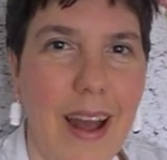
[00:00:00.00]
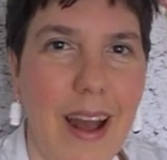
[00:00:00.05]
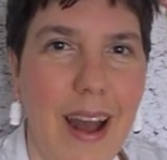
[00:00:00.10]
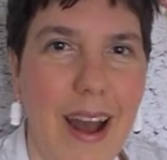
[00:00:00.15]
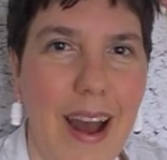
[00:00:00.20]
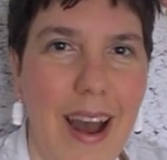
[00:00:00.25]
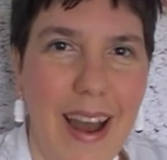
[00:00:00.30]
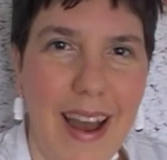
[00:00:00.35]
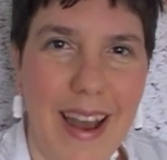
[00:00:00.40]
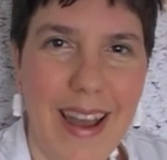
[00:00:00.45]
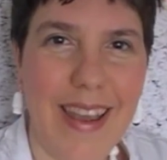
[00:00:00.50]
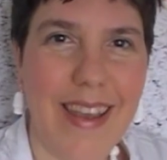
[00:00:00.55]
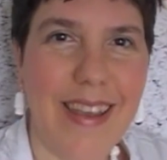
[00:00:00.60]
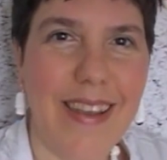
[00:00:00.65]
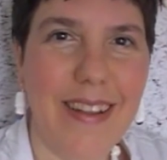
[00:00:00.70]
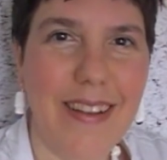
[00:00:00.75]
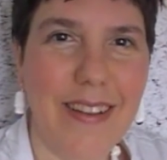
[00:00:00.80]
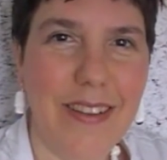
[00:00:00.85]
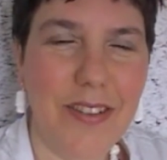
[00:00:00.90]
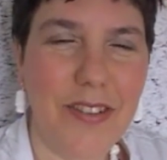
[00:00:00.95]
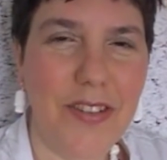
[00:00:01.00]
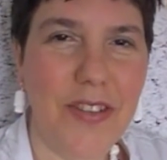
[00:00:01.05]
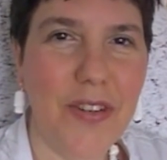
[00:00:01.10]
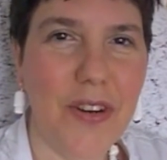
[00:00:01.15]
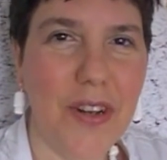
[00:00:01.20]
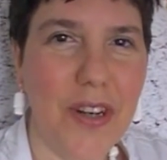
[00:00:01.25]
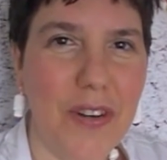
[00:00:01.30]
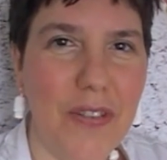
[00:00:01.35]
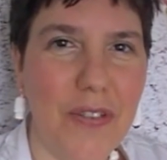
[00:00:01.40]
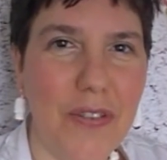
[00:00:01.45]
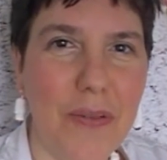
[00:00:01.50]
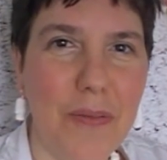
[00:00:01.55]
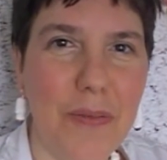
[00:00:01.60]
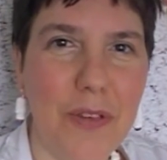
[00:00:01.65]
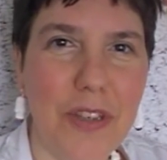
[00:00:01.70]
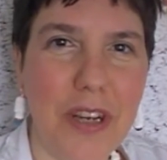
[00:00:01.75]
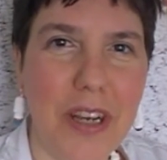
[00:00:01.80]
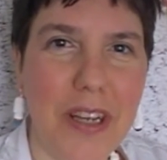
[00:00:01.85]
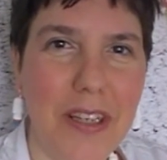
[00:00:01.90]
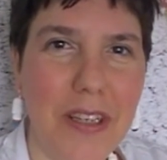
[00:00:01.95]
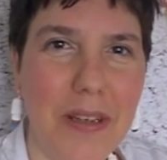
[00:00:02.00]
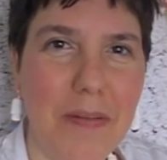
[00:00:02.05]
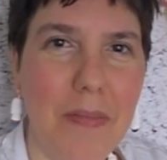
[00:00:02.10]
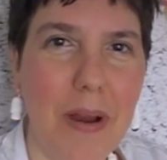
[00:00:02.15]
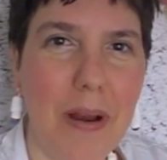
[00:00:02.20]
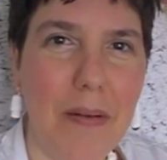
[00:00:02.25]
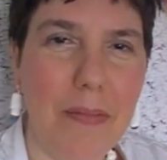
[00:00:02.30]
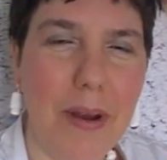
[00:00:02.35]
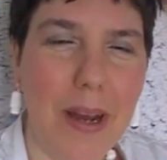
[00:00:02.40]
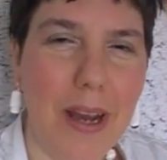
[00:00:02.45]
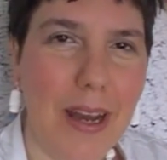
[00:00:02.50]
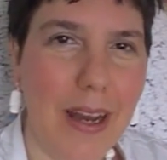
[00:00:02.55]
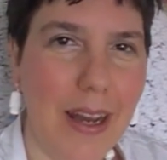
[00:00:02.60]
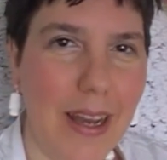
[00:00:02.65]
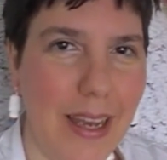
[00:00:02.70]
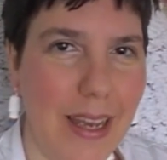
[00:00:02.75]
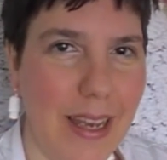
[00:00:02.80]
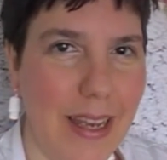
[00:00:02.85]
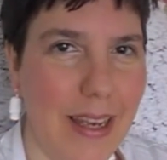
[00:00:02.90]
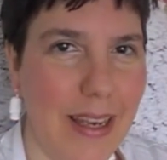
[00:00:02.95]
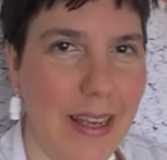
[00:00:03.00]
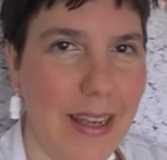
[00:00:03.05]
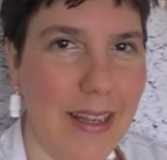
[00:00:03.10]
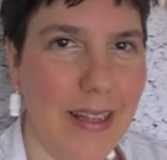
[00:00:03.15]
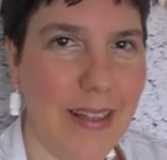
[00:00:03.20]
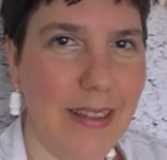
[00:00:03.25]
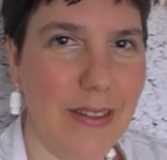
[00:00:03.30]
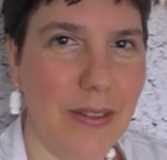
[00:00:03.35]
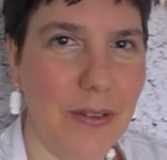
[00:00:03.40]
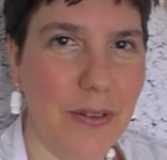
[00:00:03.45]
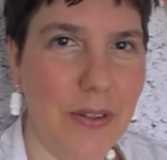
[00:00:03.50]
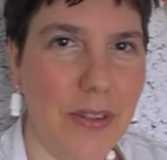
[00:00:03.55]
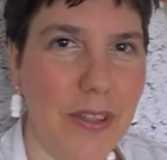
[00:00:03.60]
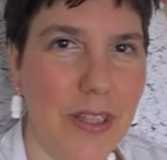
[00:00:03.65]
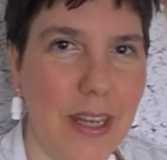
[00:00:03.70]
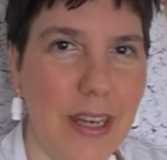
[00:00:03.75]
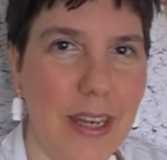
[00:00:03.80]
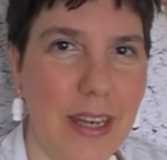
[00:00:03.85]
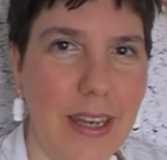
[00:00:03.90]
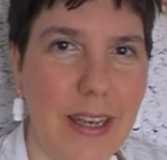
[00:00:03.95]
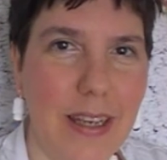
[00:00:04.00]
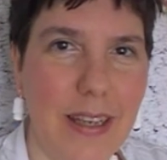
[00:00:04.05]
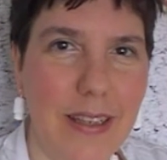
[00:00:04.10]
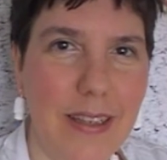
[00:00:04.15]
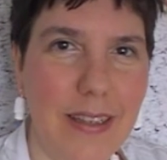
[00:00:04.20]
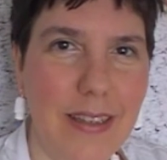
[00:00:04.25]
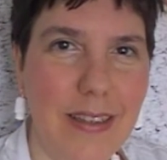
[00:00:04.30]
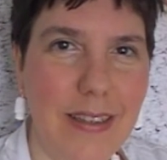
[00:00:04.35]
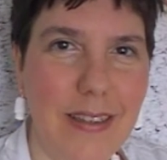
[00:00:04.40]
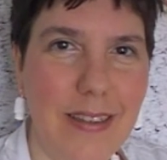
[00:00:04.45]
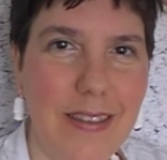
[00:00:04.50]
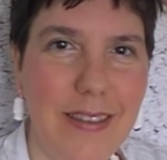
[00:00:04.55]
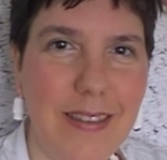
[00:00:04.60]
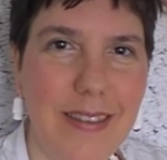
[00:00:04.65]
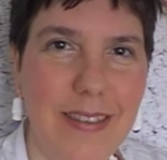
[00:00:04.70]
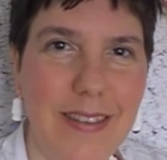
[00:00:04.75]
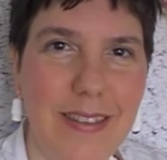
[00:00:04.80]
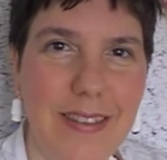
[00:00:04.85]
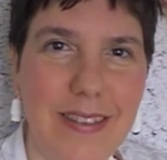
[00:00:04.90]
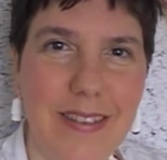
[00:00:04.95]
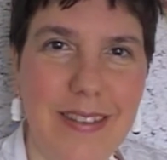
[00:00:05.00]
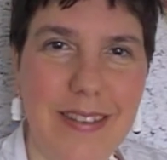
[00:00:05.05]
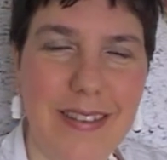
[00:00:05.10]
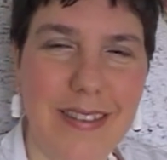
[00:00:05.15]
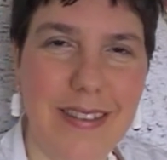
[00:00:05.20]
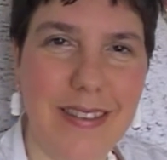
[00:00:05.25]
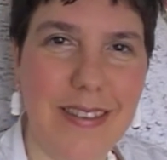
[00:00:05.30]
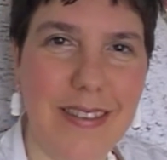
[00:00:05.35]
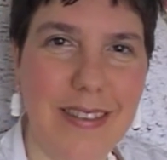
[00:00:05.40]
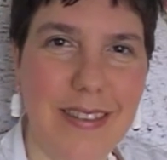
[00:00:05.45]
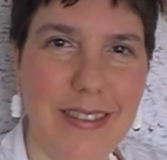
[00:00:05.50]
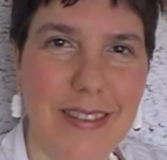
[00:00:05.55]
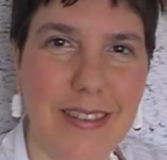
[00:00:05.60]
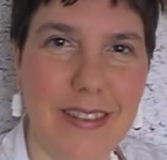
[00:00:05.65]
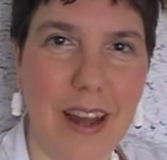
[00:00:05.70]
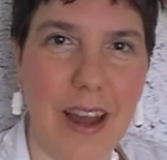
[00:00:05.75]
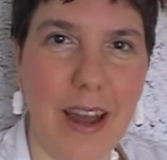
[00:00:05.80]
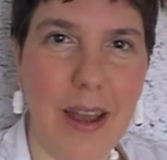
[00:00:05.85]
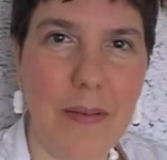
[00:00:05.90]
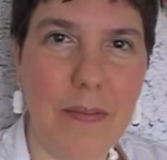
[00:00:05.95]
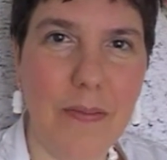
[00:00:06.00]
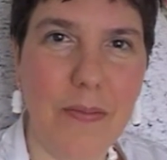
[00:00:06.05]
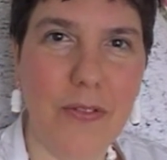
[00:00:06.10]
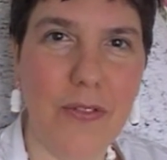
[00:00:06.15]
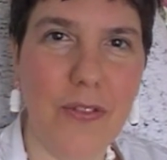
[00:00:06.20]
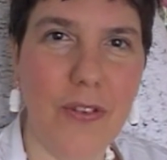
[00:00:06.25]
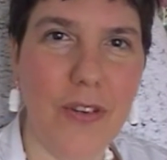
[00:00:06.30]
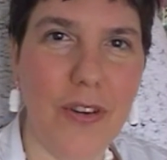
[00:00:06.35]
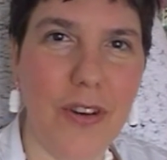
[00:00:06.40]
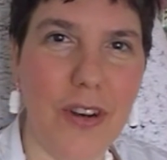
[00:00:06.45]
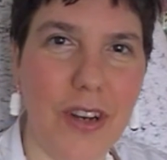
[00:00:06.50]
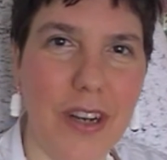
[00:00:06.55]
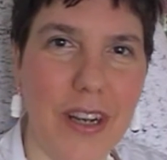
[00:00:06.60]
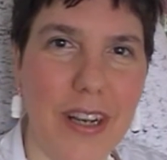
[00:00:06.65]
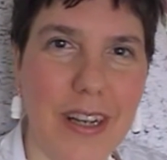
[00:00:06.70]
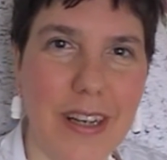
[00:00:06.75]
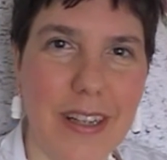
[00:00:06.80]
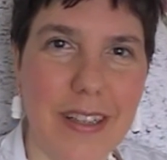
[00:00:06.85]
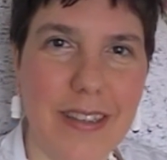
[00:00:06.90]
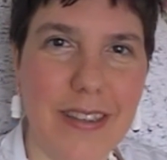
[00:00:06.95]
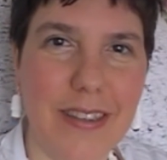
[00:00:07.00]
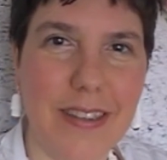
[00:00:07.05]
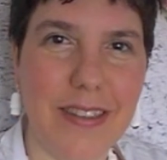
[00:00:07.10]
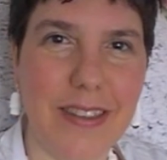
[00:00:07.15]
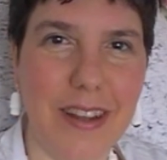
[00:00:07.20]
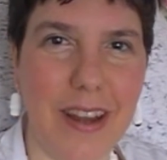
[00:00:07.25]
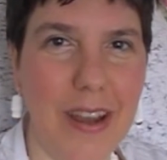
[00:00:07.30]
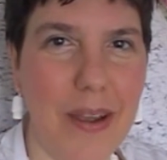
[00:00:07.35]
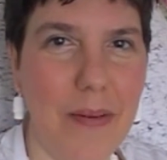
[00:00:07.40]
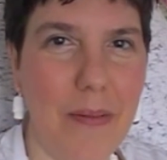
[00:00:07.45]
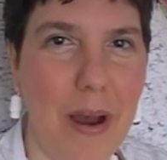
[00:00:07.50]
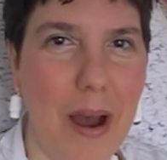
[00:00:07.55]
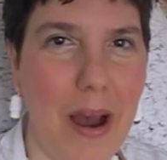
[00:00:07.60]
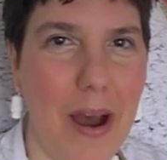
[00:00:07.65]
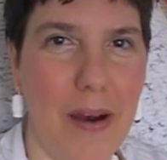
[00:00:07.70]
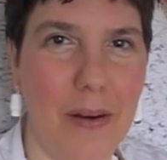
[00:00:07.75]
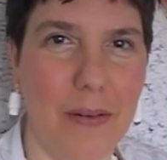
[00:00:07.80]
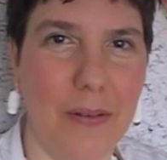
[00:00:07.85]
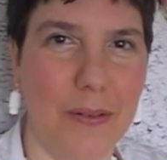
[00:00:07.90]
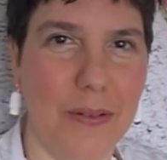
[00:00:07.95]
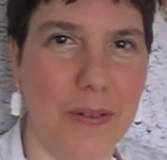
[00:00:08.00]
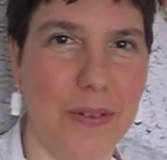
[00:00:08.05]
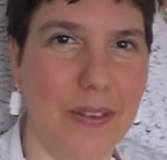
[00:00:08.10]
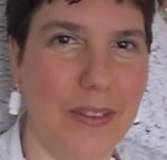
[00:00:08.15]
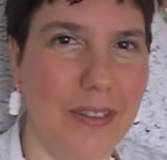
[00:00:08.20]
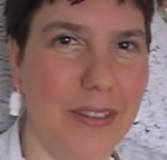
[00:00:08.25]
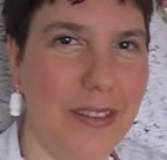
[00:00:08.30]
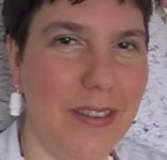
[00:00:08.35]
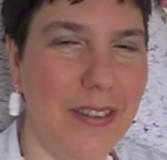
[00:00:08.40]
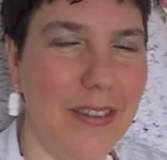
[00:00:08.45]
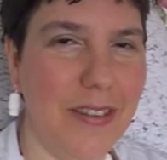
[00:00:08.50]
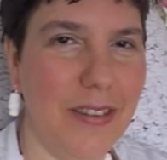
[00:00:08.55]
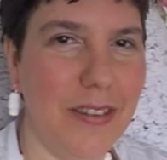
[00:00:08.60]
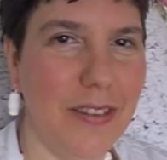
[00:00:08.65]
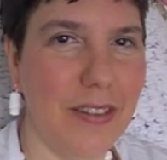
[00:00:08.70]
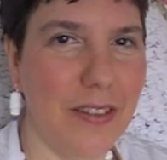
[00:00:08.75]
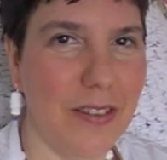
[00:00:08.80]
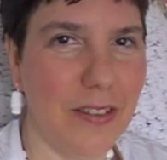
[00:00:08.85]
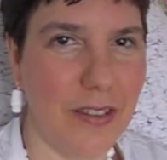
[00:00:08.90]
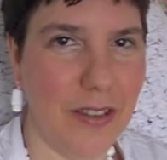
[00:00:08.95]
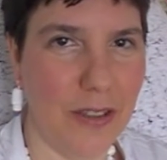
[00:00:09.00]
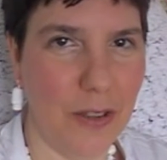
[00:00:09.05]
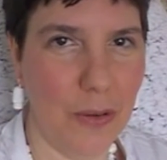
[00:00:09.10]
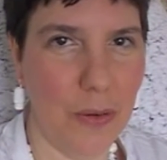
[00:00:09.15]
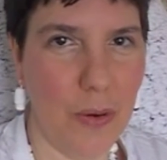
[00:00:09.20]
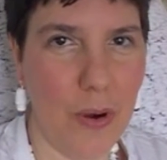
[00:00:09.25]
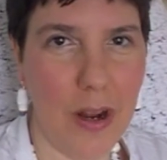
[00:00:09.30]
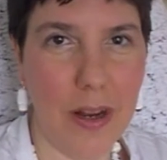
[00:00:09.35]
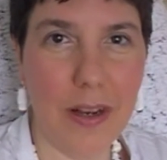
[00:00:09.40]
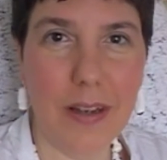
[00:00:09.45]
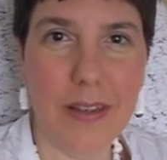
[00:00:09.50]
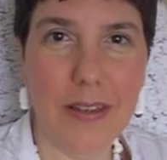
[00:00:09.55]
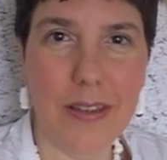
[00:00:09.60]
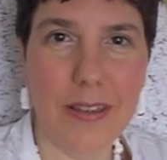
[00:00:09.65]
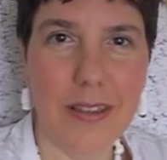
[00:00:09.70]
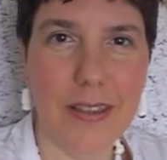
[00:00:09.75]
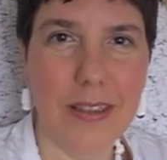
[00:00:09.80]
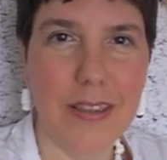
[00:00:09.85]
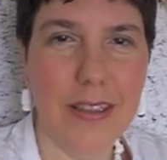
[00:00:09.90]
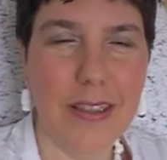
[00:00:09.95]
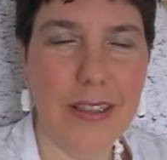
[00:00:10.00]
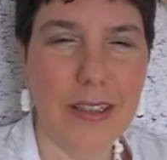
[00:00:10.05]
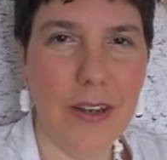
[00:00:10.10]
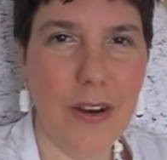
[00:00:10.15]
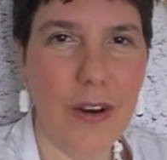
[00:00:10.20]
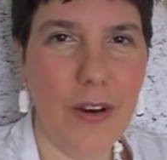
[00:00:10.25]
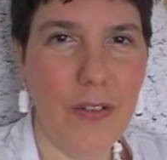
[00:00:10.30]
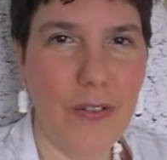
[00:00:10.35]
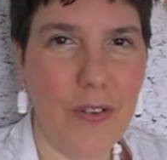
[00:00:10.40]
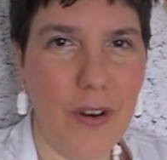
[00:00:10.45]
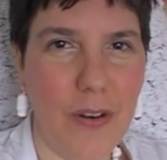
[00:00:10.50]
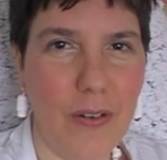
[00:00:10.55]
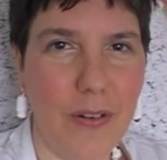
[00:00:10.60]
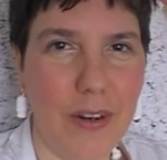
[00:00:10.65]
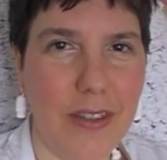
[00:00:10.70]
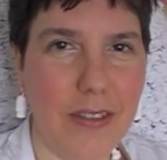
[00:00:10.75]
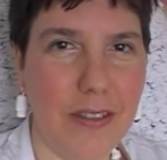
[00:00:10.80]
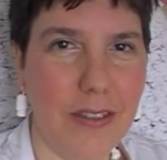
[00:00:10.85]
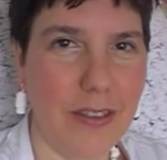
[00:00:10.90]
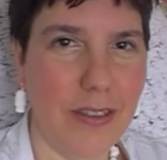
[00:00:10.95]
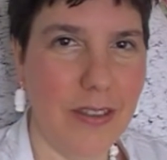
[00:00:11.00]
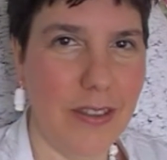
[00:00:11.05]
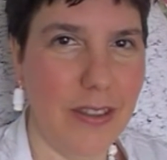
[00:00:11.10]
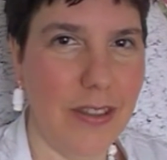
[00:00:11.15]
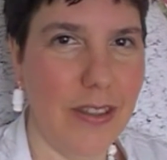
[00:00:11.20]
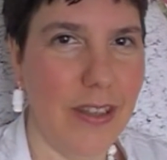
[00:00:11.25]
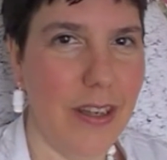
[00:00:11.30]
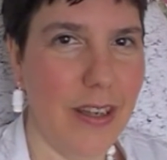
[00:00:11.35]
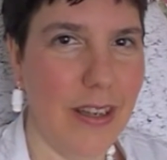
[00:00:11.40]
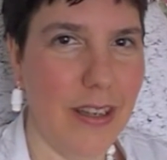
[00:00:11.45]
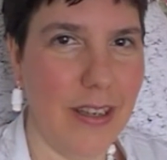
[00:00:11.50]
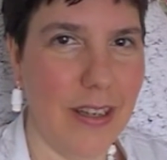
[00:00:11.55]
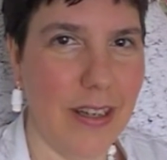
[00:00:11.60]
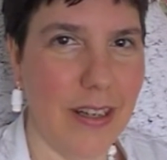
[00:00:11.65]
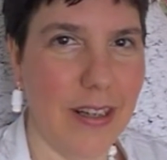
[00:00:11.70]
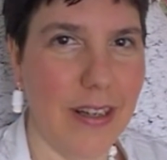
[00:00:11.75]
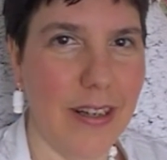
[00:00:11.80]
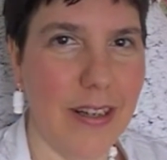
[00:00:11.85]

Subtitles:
Hi, this is Yona from Shining Mama, and today is time for another time out. This is the third one of our 30-day